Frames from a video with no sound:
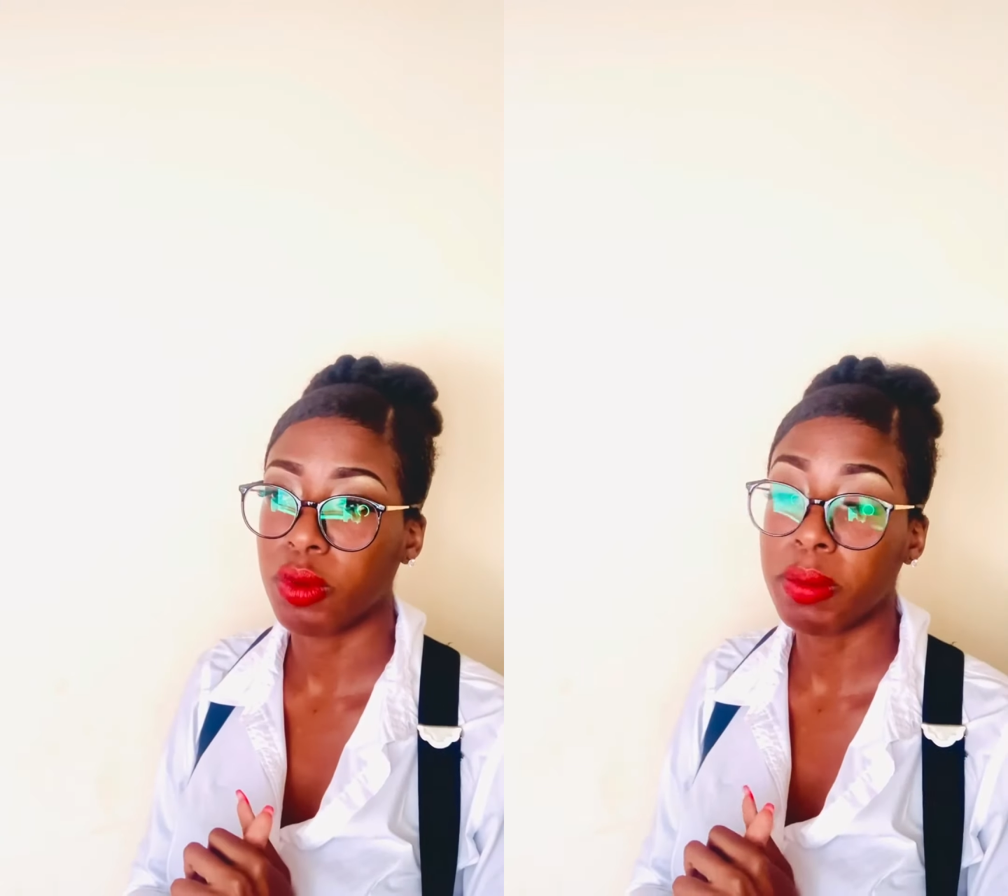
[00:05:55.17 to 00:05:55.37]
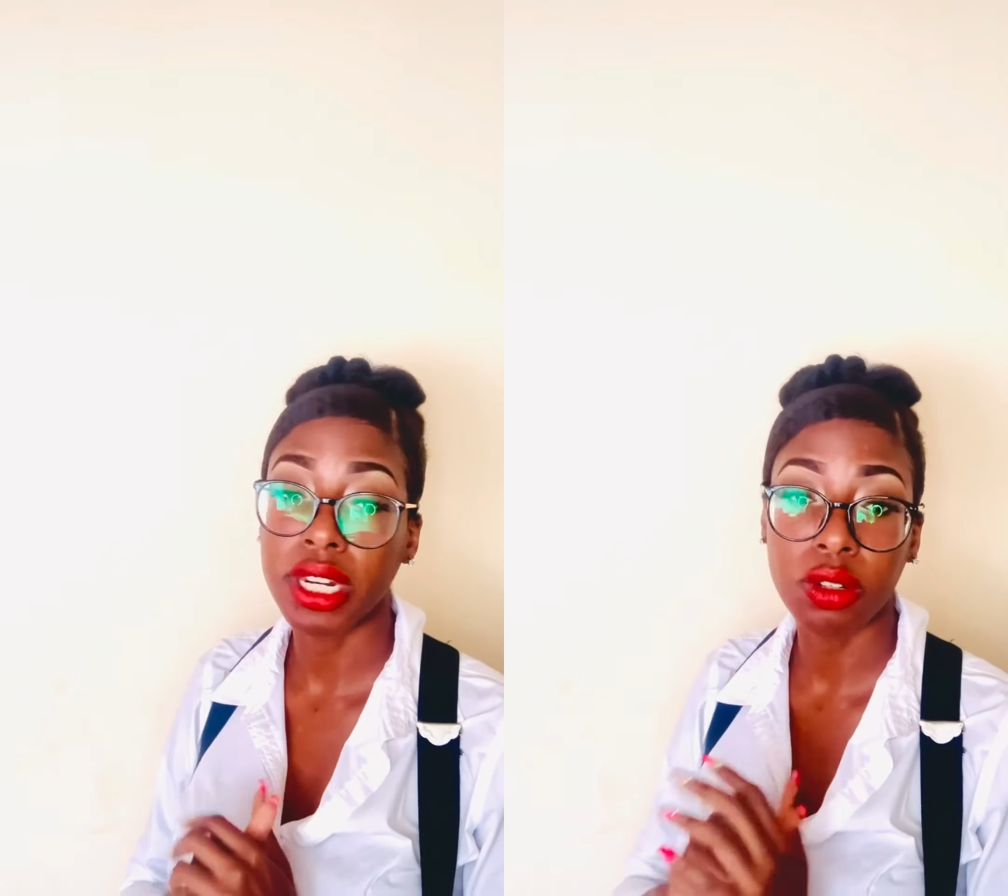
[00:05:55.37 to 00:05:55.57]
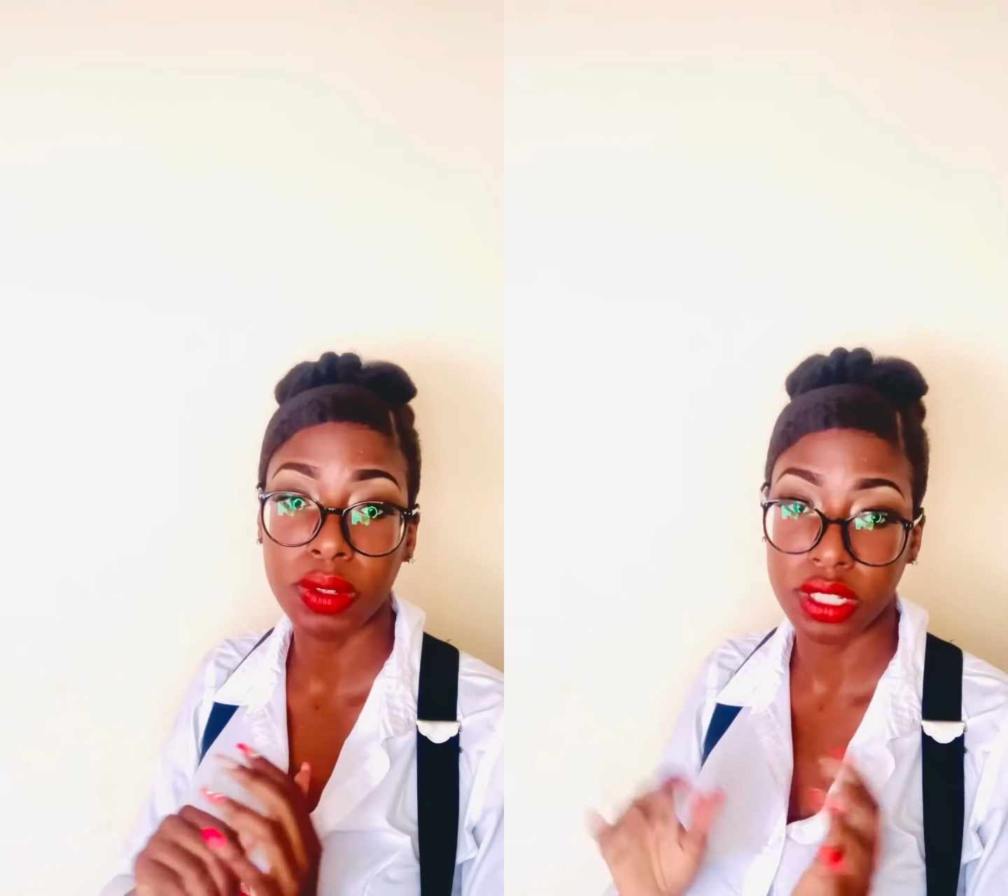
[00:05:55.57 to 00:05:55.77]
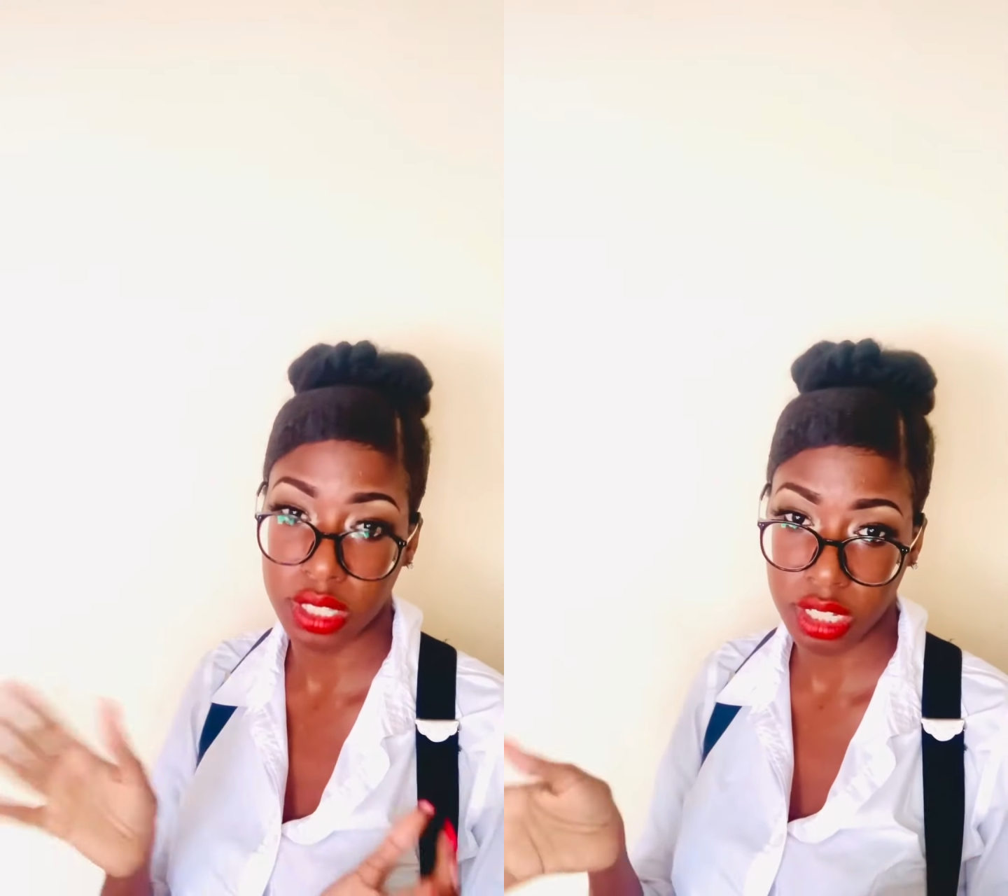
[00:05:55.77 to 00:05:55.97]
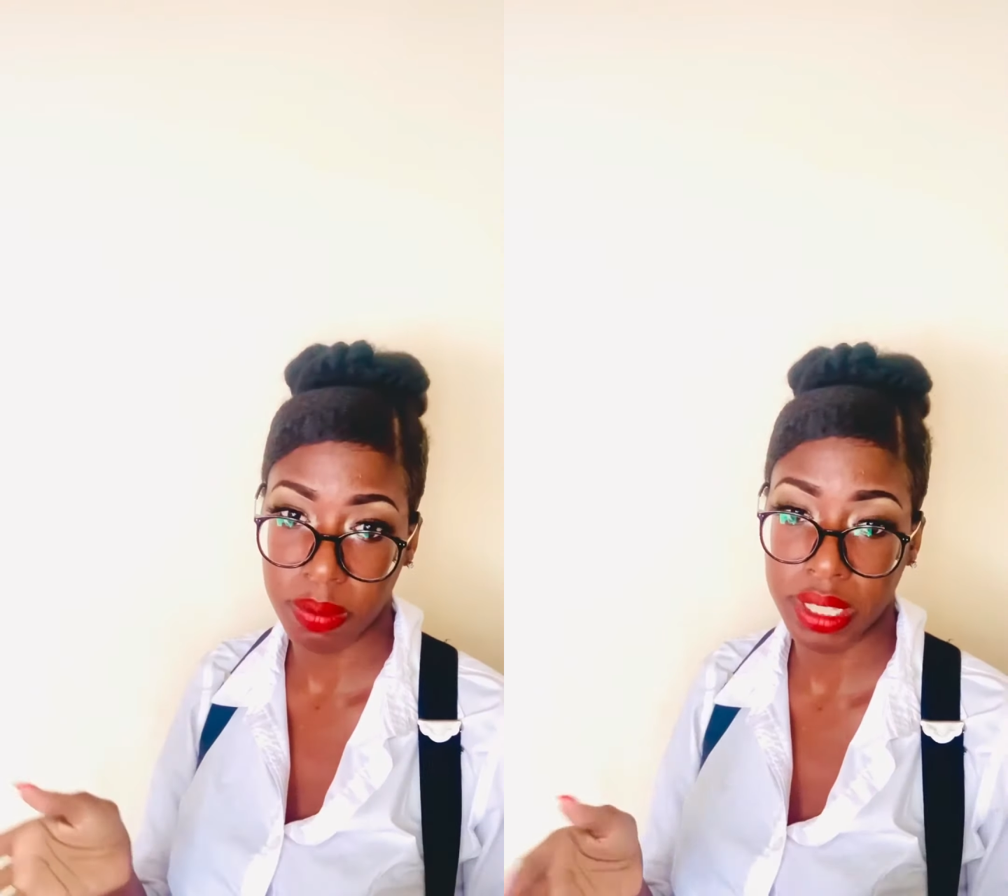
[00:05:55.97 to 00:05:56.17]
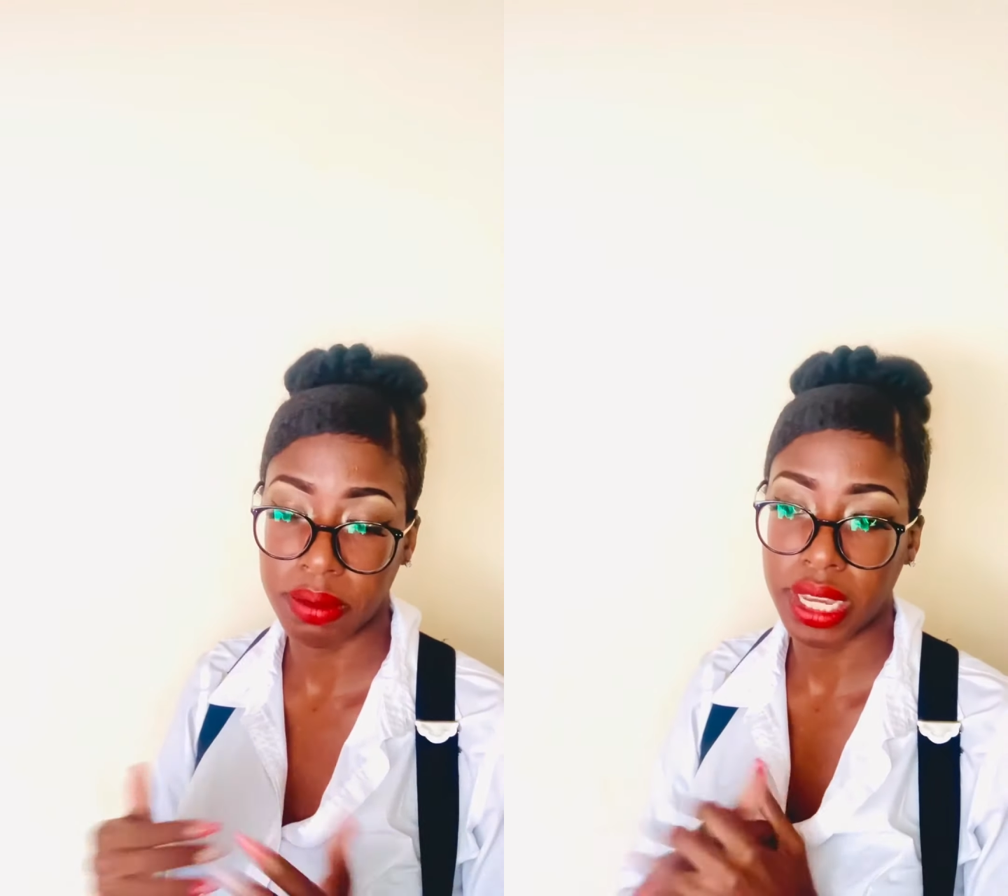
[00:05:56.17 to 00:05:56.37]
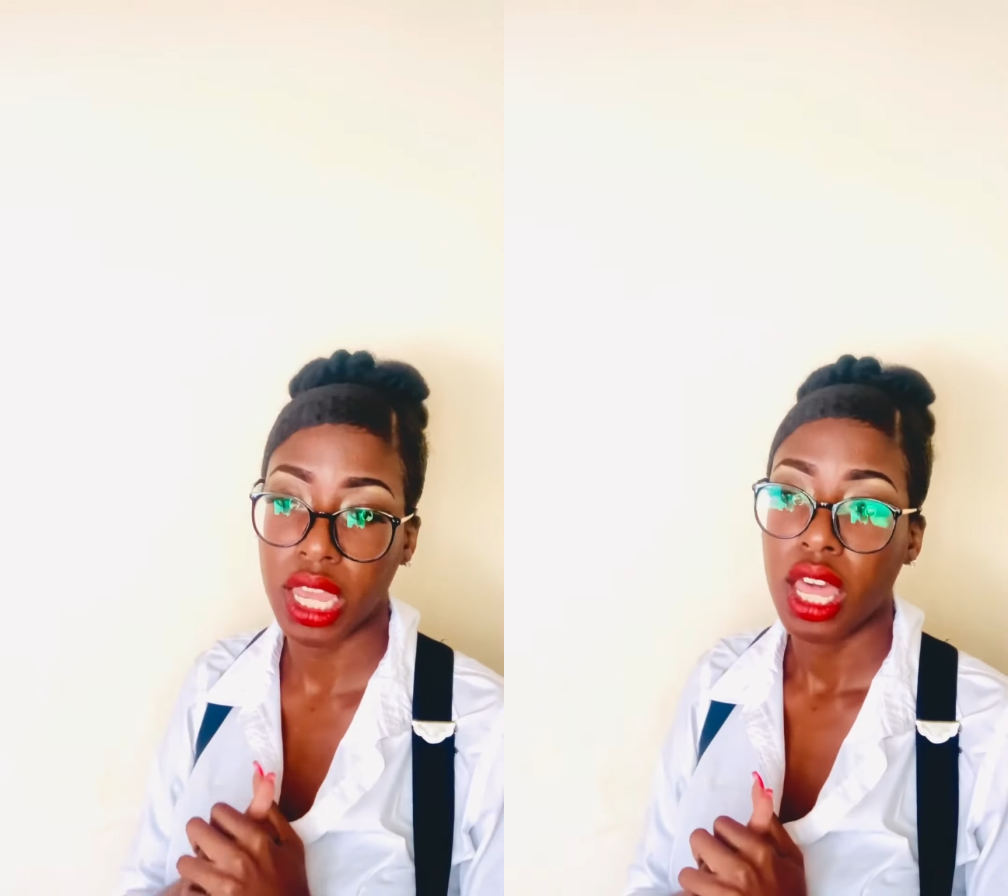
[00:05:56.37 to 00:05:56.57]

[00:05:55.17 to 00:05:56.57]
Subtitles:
We meet on Wednesdays, by the way.